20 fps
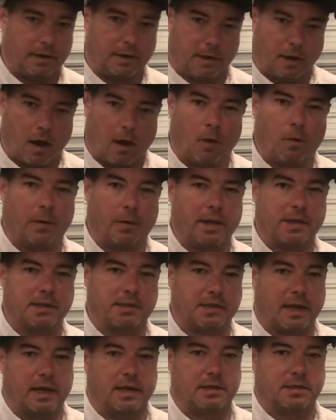it always
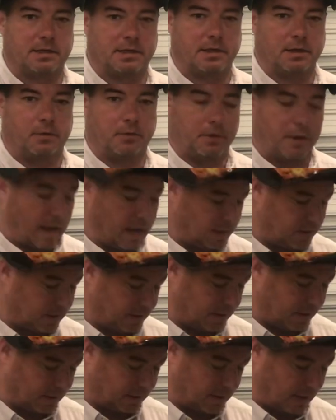takes till you
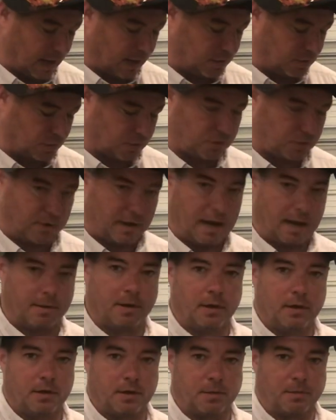actually get the actual trap
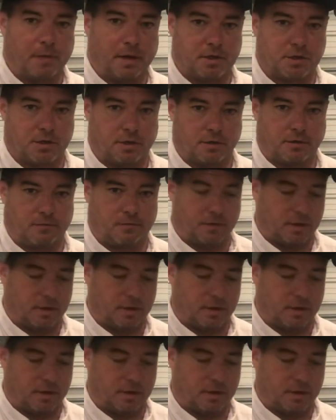to make sure